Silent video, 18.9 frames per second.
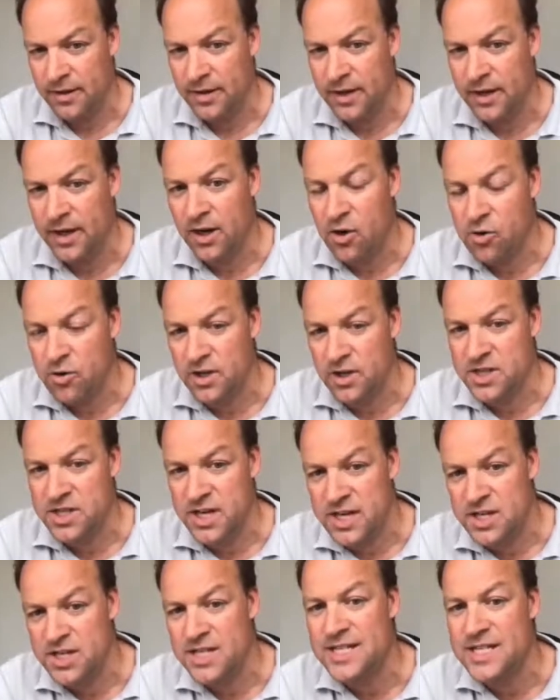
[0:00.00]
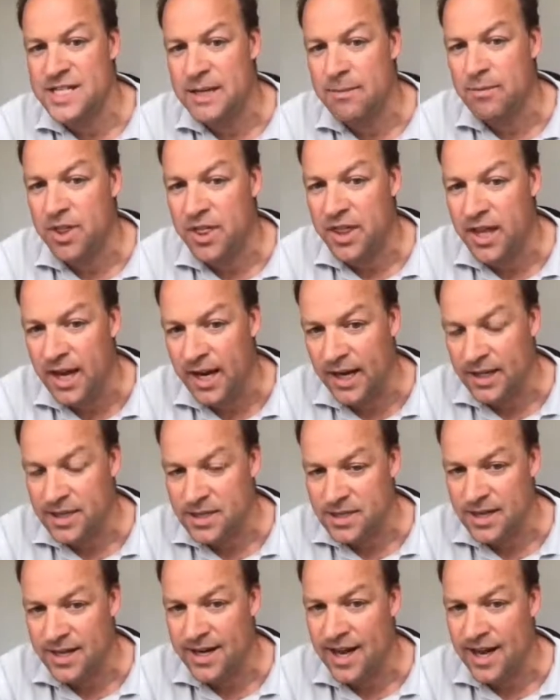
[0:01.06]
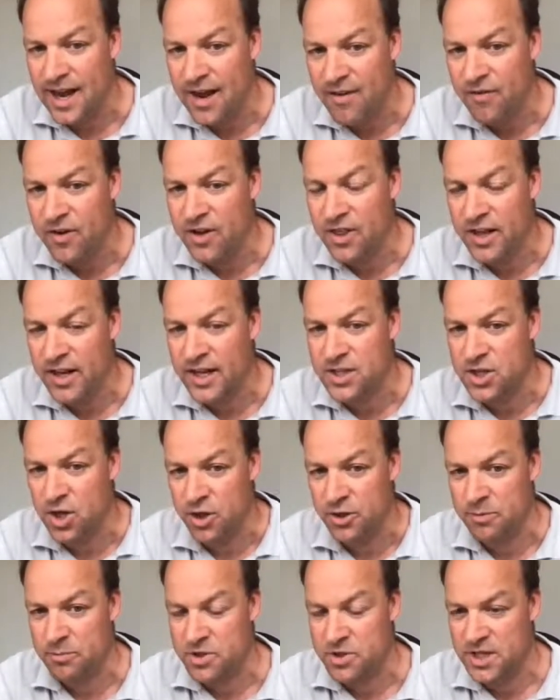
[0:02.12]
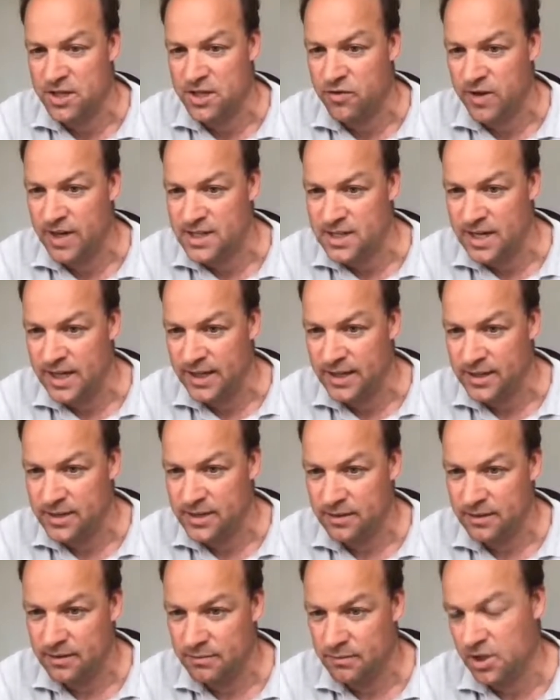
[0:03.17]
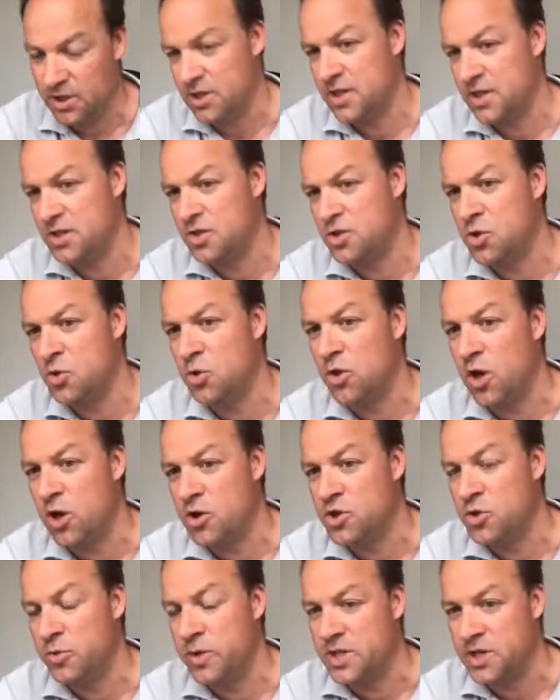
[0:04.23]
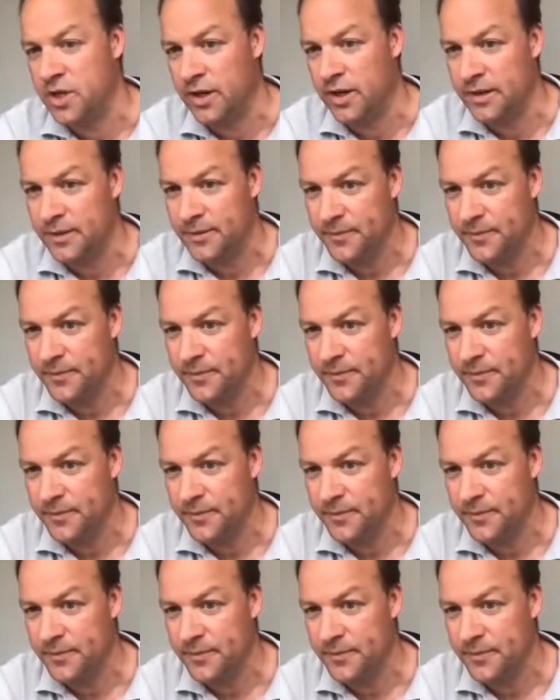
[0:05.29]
the localization team thinks that everything is 100% translated because it's too close to each other.